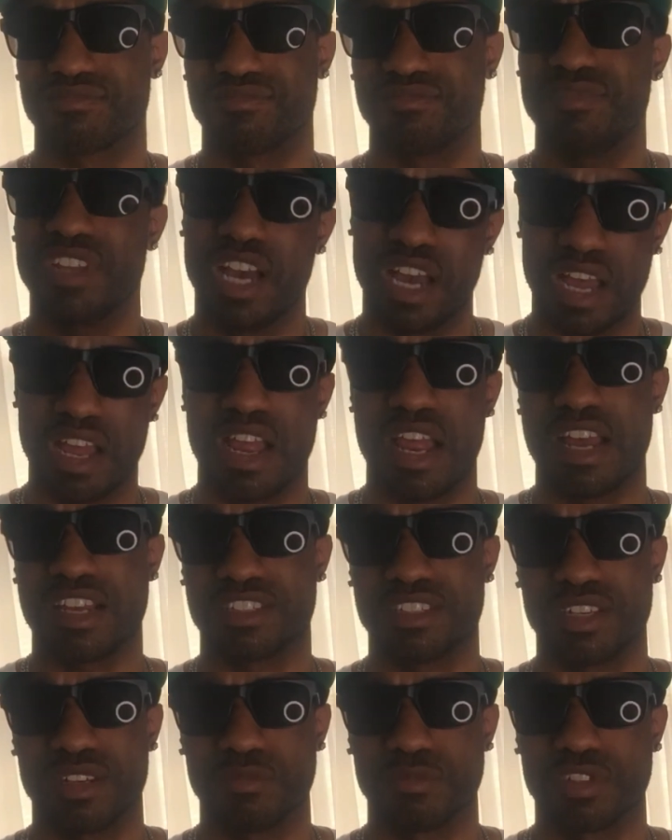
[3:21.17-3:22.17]
Nah,
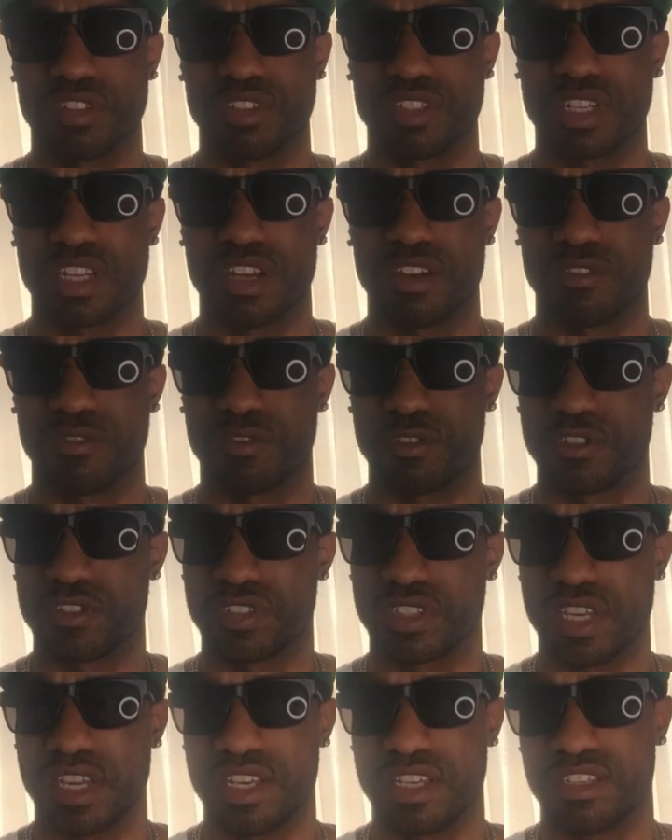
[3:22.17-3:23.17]
actually, I'm gonna count first
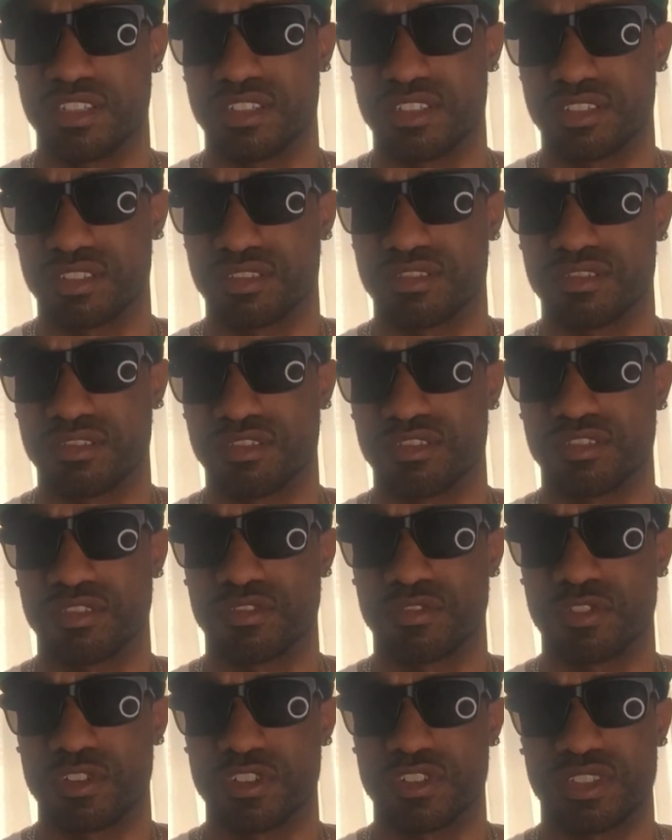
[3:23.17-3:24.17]
stage.
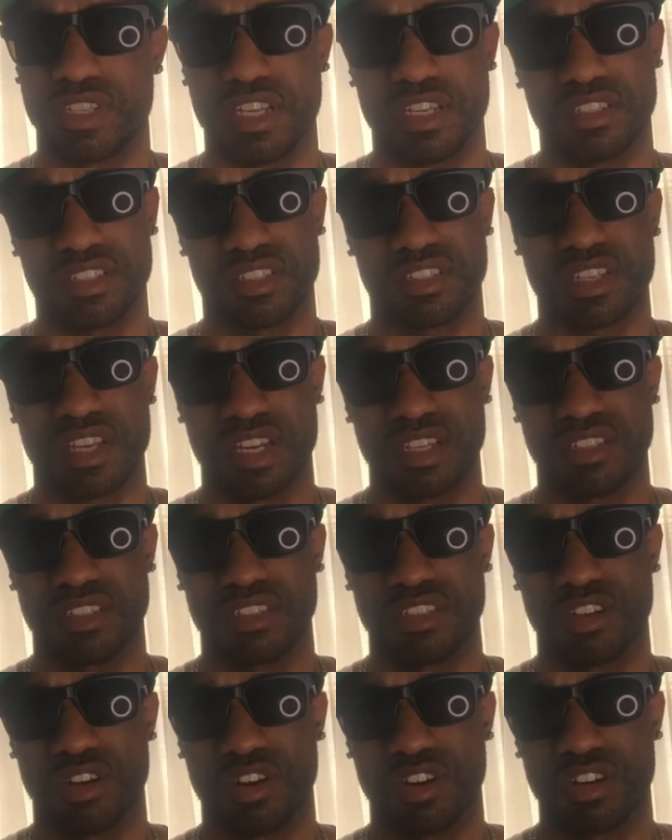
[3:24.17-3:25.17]
First stage is
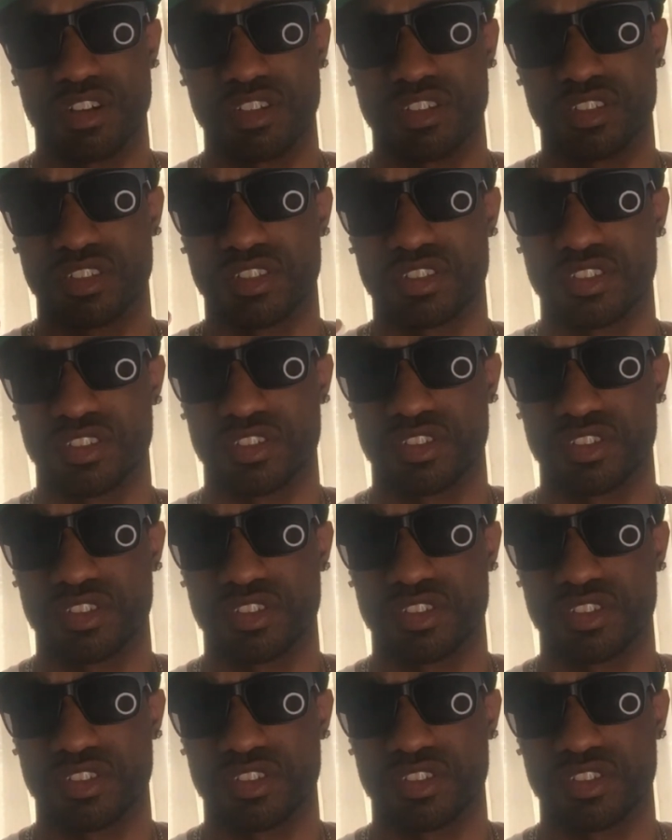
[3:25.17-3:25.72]
kind of harsh.